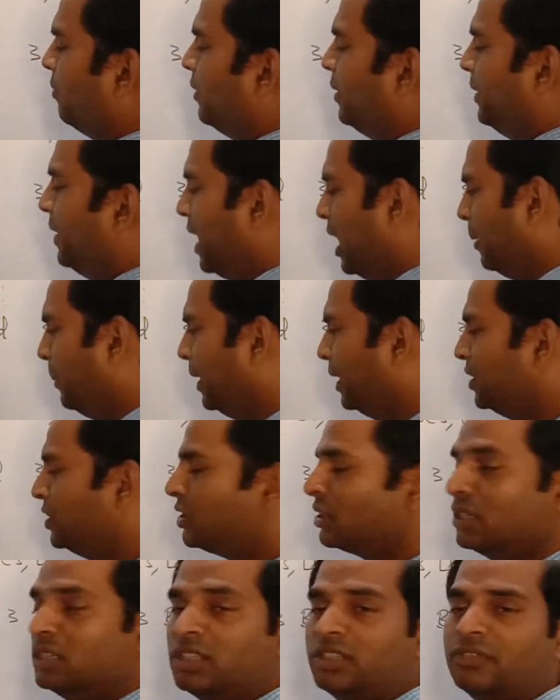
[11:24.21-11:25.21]

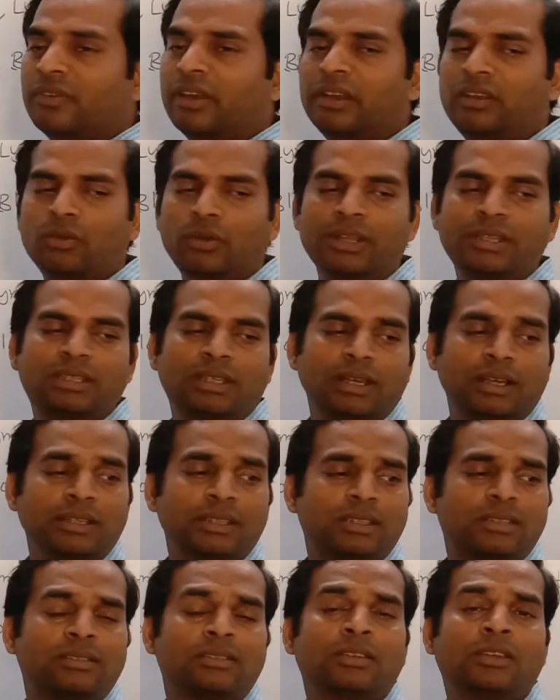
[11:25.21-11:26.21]
dimensions when you
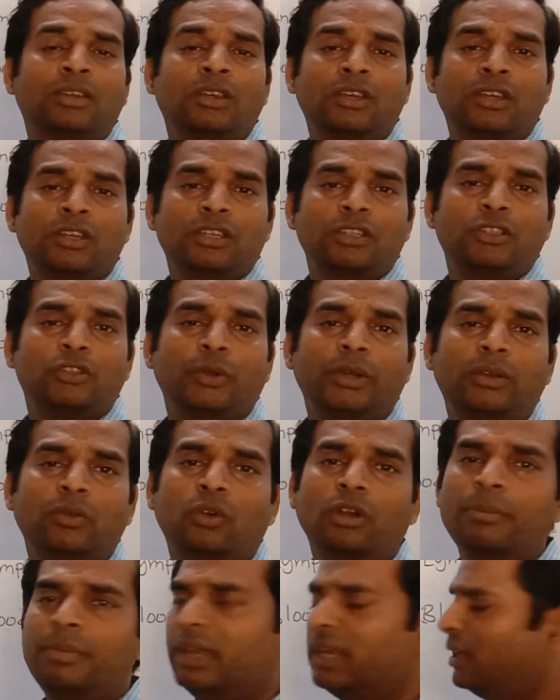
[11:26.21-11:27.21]
discuss, so it
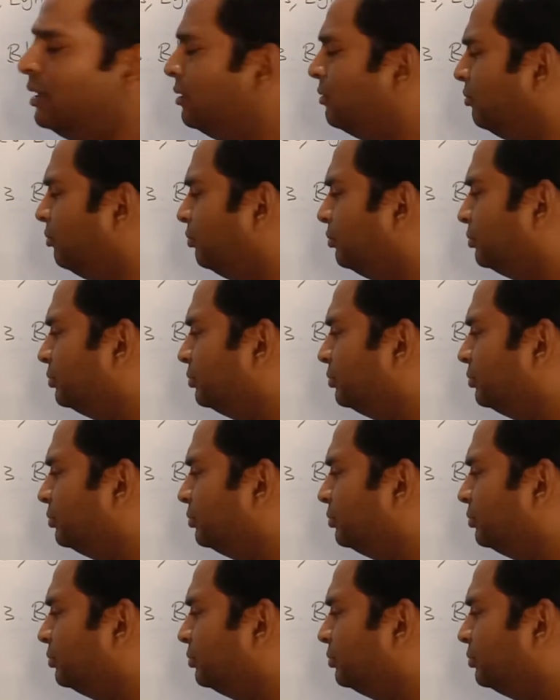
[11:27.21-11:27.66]
would be,